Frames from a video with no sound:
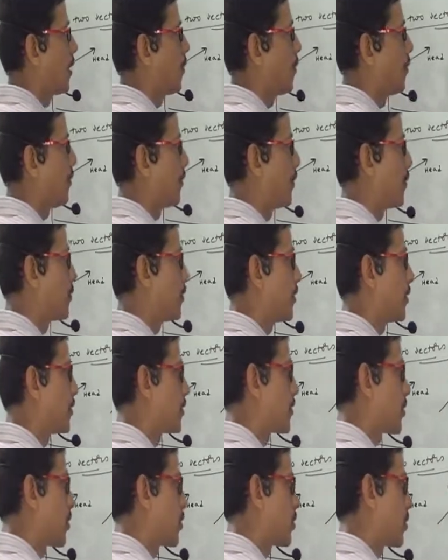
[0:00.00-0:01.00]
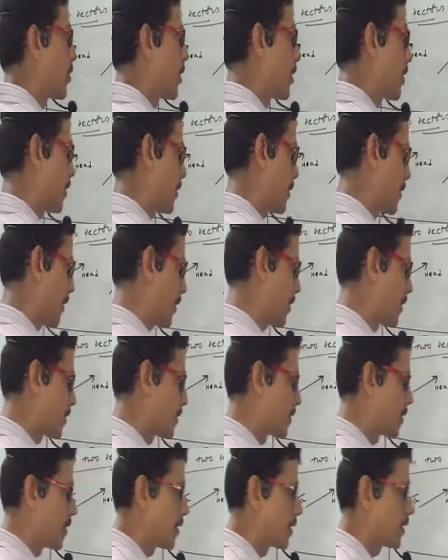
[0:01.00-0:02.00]
Angle between two. This is also correct.
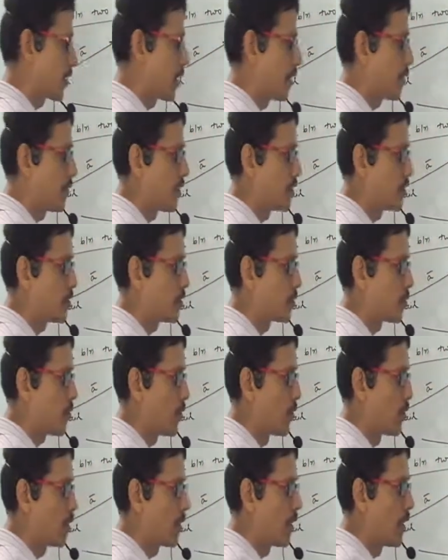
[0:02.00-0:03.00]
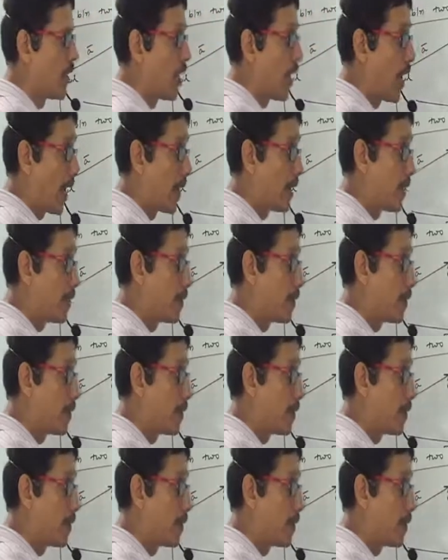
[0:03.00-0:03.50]
And this convention is wrong.